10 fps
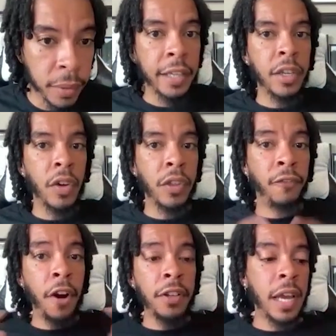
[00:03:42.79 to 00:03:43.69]
And so the
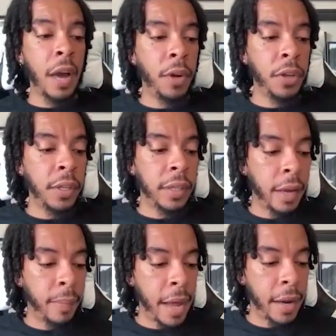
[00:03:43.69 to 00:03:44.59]
first thing I want you to think
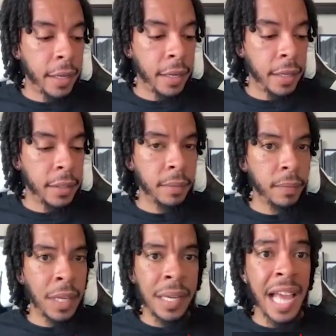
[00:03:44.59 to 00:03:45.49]
about is
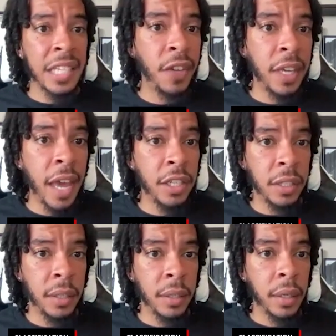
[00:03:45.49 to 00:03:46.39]
the
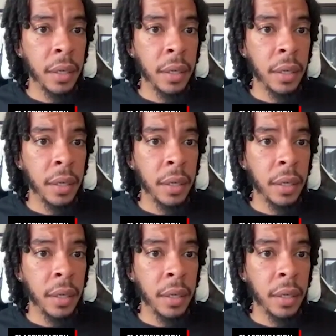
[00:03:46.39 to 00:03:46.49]
classification.